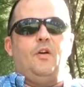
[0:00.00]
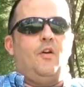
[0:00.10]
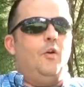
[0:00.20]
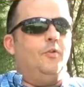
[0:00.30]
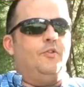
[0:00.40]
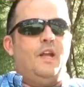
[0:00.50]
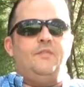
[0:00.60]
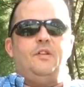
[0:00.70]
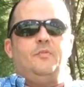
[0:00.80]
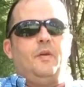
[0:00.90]
heard
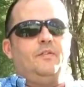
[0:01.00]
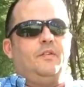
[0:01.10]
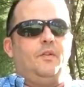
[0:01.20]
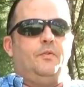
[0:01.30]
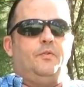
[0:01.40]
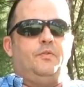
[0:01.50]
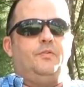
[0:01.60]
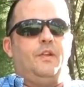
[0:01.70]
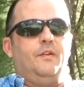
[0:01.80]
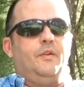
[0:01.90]
safety, especially
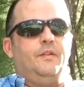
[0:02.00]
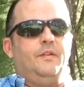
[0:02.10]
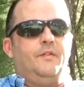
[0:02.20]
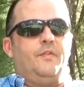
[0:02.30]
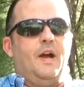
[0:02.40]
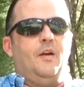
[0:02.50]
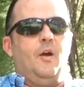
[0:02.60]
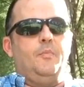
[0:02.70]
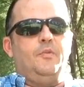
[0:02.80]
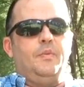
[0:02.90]
those that are into the
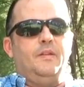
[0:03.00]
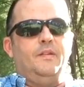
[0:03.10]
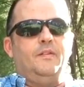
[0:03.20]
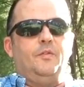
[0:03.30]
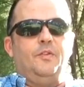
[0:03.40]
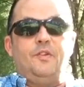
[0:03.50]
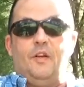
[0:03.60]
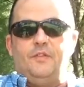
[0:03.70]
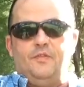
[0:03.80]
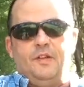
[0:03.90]
firearms business or the
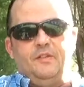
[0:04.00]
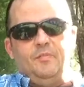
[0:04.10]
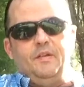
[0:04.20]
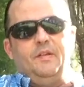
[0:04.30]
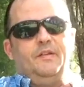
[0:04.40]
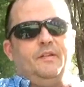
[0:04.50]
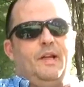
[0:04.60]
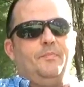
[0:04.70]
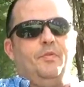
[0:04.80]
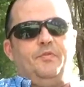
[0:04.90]
self-defense business, as
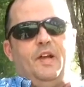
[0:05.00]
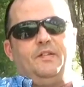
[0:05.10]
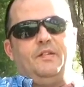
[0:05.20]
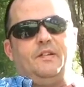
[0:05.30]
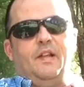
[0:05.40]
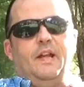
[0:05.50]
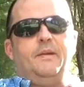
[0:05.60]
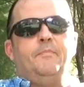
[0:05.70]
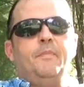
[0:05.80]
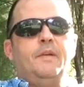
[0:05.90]
I profess to
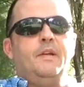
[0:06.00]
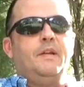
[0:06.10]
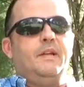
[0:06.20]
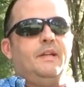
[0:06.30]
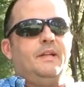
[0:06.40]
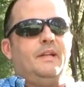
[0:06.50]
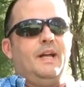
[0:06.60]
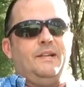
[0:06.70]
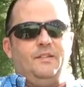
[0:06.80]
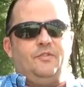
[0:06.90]
claim.
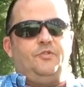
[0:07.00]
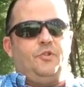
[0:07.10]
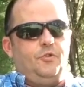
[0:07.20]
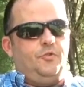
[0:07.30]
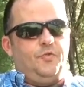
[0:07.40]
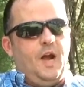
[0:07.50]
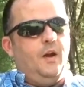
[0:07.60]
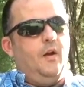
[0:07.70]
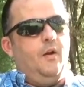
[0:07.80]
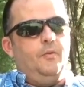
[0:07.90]
I just choose
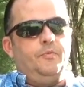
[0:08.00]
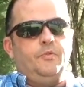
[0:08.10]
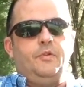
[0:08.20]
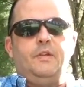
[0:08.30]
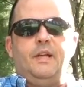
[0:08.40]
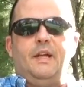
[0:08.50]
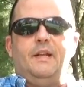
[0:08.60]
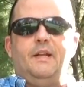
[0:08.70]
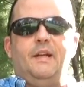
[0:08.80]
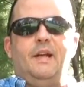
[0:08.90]
firearms,
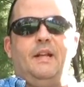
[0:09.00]
and I